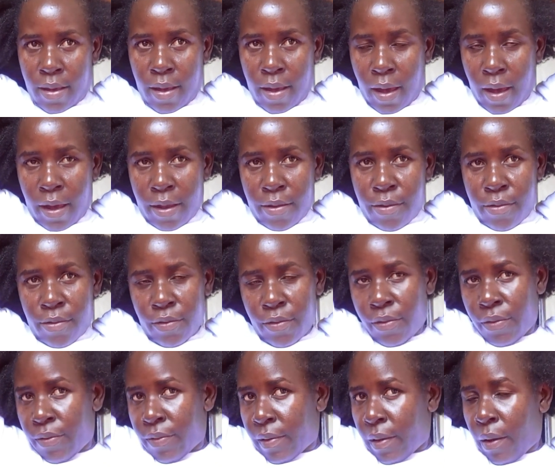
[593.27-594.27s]
I don't
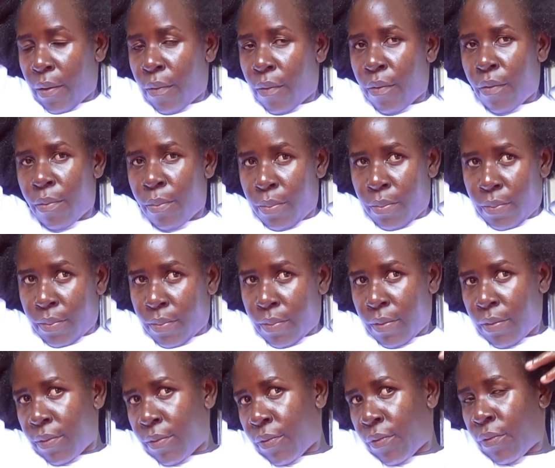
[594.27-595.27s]
use a comb
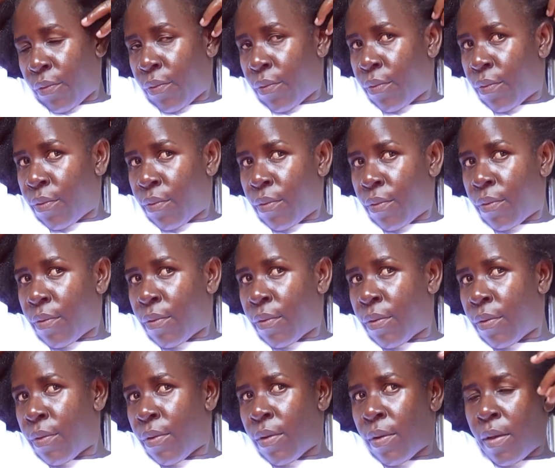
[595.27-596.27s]
to.
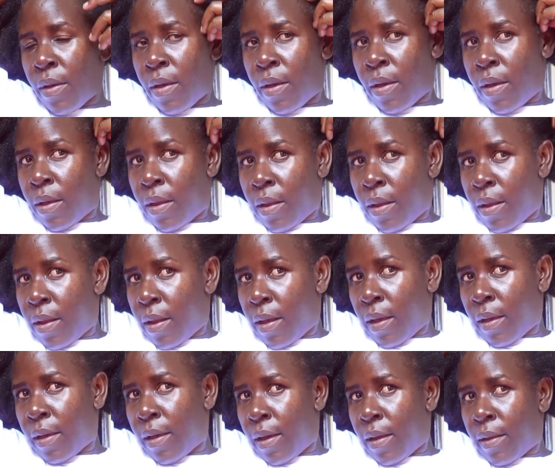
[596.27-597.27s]
Then
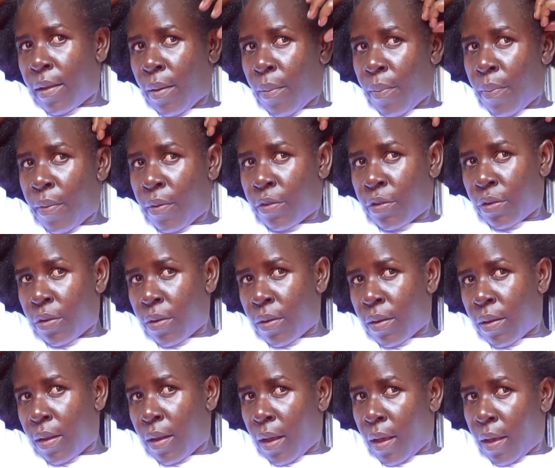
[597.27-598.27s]
I get a
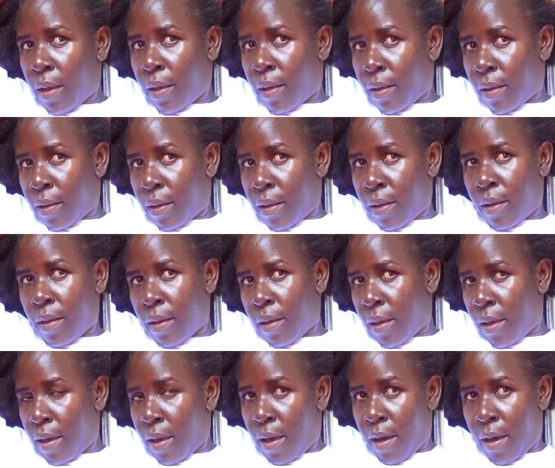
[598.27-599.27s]
portion like
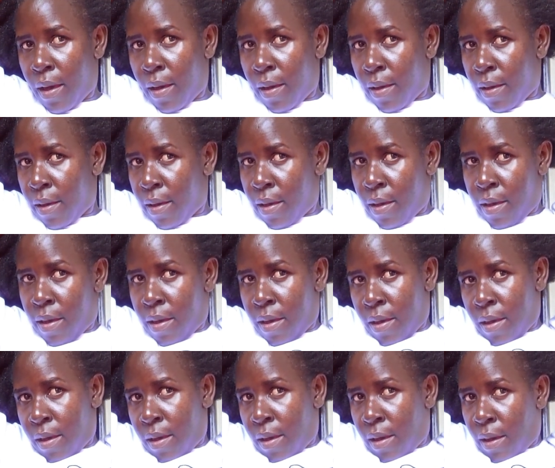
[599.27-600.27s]
here
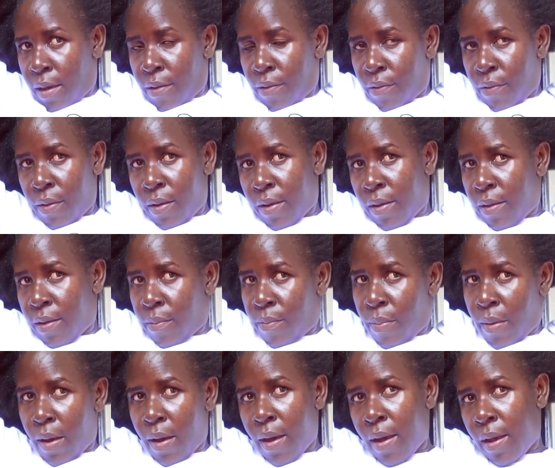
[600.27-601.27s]
I stretch it
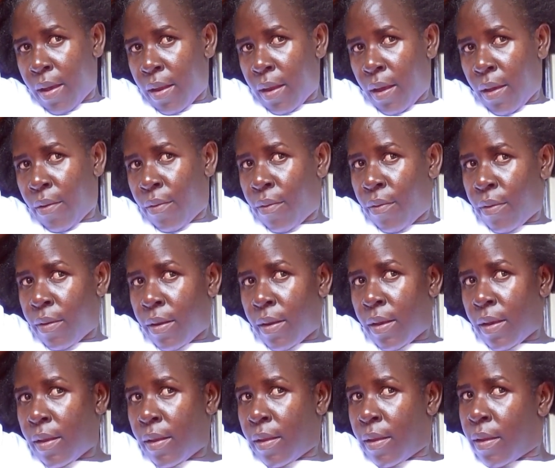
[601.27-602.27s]
behind, I hold
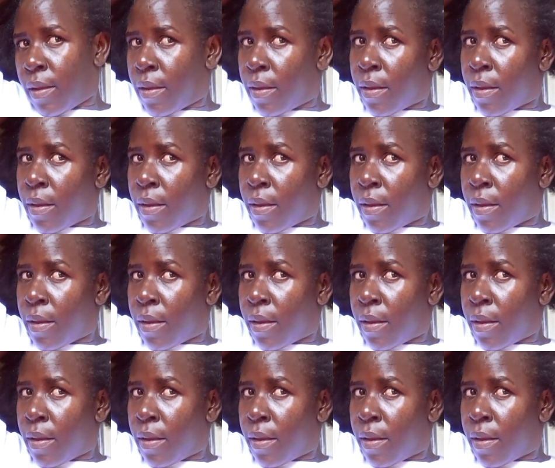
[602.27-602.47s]
it,